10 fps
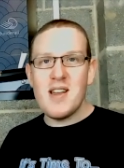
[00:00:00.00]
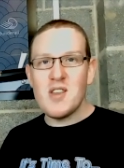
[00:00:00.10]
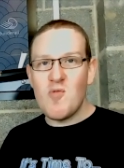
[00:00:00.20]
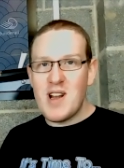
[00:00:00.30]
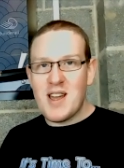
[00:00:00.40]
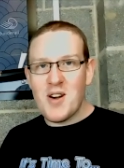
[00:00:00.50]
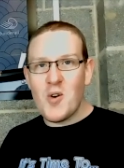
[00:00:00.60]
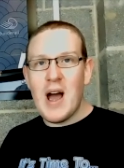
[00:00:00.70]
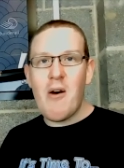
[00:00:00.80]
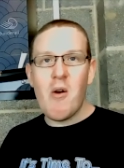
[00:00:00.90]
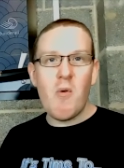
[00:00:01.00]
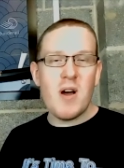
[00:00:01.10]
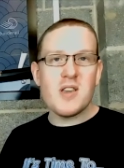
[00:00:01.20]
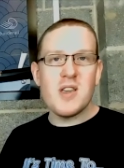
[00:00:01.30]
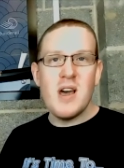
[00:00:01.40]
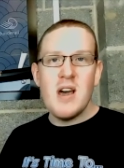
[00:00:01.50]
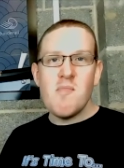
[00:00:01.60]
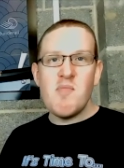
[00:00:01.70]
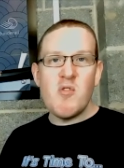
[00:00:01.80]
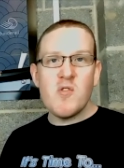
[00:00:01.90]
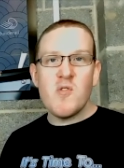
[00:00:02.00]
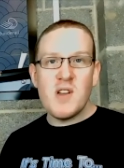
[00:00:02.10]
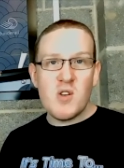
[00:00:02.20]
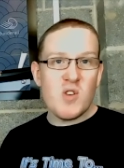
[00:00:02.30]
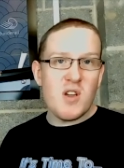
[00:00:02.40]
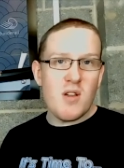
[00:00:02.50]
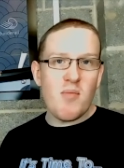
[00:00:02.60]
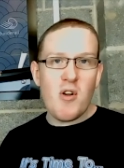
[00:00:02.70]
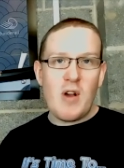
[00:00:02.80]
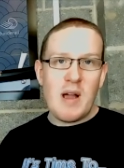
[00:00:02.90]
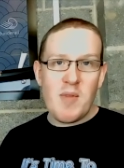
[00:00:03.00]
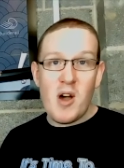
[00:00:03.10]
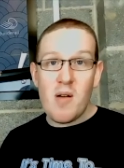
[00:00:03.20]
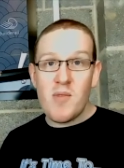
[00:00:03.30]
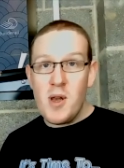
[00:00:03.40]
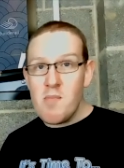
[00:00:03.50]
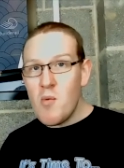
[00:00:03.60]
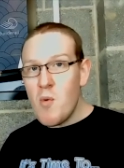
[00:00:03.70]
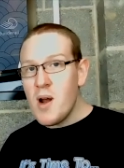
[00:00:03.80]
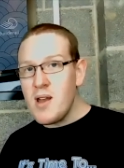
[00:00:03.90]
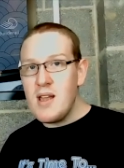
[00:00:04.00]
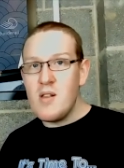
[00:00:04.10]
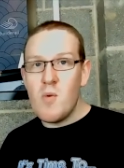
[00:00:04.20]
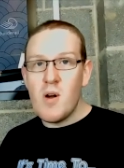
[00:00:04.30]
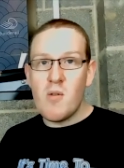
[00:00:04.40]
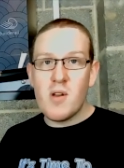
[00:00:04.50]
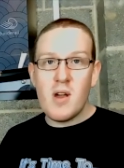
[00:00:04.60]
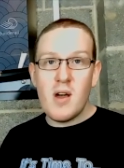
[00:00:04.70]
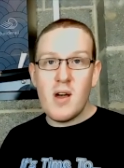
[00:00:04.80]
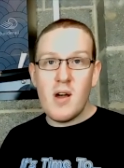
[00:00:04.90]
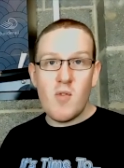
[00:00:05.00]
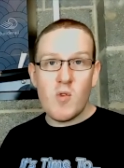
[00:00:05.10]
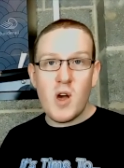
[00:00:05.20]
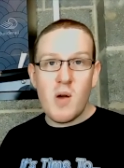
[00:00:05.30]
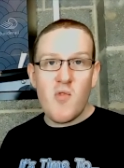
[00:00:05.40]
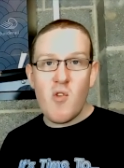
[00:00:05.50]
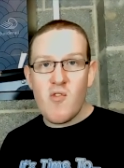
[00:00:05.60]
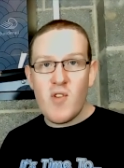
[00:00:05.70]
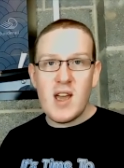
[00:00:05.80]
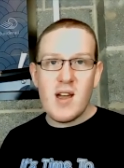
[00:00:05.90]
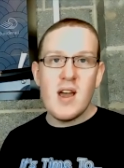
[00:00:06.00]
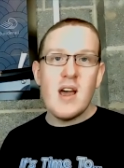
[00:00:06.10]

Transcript: It's really cool how it works. Builderall is also the program that I'm the number one in the world uh, of all time for affiliate.